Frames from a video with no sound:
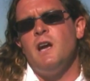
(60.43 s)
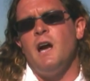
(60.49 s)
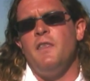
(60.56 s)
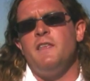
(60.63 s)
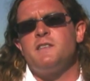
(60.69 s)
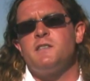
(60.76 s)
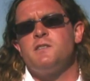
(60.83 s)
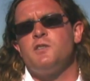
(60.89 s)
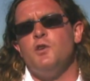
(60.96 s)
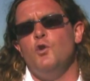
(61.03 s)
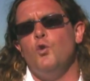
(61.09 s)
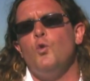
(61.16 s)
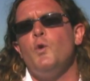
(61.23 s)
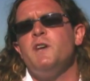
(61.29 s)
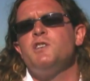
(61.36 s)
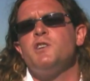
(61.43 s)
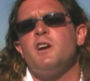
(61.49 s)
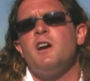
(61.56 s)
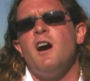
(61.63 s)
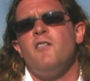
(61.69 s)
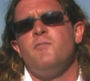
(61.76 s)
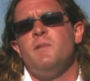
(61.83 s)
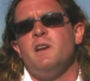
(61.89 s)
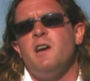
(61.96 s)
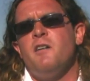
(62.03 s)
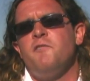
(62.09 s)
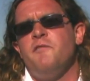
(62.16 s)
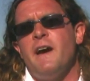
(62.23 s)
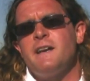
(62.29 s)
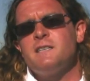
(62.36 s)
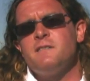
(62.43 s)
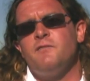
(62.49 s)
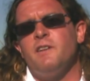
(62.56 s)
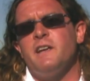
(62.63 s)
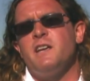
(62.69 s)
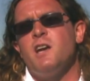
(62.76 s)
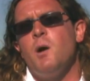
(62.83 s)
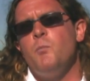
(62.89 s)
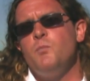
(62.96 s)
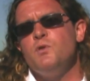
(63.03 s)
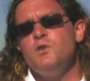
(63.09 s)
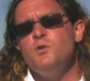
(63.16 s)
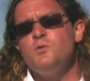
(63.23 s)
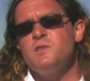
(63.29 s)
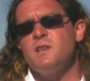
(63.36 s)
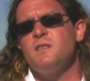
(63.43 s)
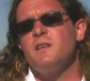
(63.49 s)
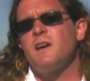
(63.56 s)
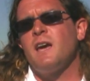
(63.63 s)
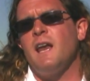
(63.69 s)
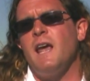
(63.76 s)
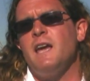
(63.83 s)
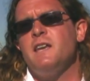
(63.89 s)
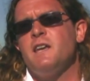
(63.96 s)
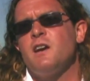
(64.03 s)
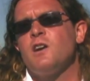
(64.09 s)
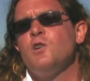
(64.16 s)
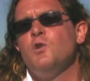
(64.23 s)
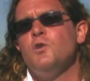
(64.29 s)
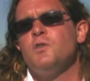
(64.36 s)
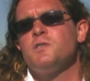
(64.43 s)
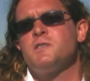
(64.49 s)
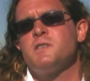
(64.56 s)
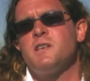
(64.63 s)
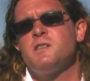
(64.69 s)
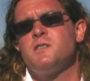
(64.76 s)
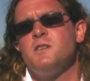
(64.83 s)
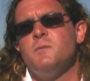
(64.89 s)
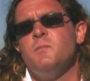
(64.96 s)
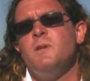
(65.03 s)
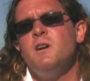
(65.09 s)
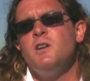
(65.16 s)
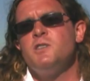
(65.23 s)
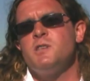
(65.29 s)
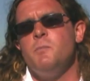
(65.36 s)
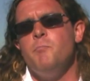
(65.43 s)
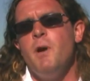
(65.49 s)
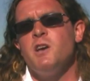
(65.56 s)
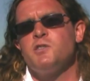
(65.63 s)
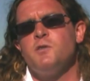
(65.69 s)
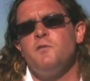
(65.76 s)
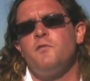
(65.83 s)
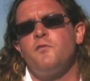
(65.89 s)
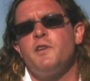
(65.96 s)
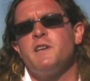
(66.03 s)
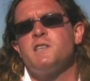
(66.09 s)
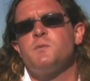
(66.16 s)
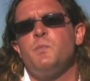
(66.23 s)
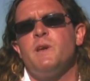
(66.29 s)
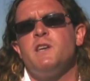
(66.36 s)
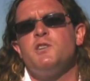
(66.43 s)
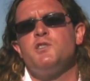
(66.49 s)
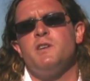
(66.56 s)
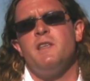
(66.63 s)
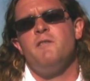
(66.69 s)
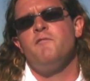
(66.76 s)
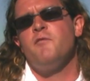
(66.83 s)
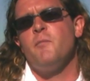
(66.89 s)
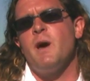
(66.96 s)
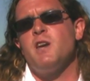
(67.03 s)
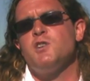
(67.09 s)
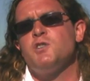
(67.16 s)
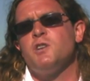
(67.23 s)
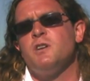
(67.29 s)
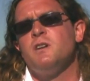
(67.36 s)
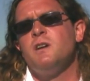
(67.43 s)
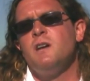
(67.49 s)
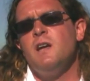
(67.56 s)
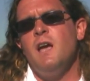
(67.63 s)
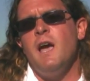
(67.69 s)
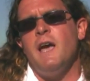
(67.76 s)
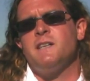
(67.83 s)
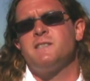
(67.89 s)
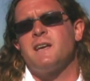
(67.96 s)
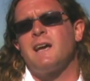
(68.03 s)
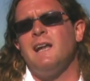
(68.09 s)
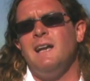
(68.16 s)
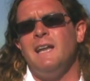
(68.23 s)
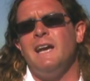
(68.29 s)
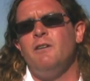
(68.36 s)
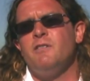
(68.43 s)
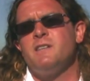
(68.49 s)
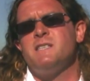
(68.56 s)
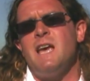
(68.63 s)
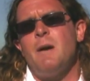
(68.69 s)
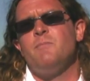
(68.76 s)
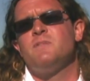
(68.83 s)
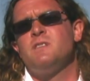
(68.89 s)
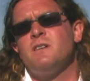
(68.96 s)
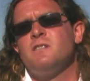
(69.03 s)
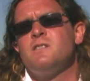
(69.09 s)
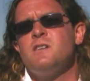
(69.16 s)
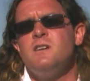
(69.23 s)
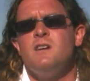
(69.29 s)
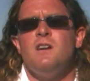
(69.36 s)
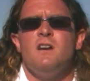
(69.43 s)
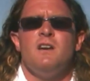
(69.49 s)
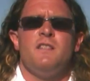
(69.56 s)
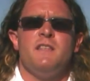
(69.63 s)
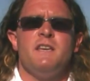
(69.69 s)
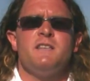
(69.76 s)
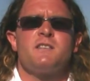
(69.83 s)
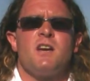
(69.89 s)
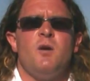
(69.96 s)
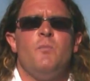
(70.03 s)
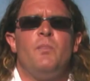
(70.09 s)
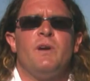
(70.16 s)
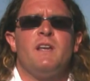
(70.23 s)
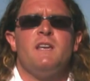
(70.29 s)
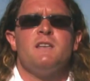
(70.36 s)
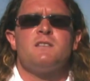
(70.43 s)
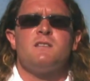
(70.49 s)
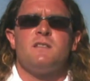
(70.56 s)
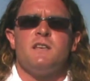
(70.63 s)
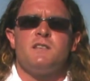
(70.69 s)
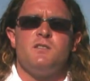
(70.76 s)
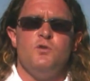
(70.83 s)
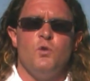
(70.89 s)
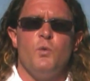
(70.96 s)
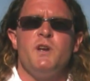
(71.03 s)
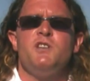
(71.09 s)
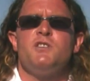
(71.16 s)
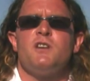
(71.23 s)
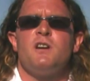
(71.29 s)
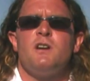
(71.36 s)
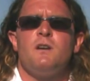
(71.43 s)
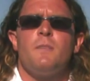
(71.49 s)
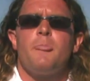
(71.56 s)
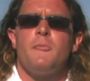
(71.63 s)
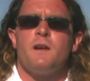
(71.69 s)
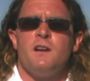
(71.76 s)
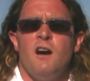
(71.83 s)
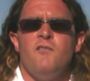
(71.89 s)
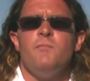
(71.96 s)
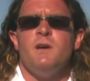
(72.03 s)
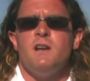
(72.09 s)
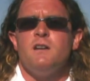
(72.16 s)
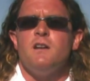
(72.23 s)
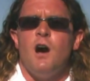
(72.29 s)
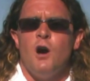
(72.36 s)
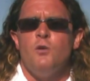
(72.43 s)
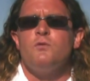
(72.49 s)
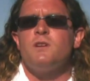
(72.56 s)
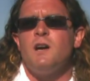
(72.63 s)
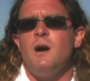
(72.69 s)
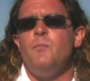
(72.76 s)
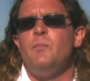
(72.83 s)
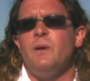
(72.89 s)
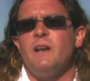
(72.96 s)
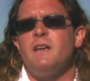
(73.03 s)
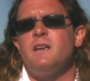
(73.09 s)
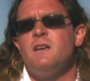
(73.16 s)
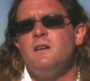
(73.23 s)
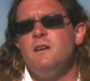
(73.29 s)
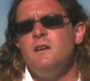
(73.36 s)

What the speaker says: And this is the Norwegian government effectively abusing the Canadian court system to muzzle free speech and information. It's a clear attempt at these companies, this Norwegian government-owned company,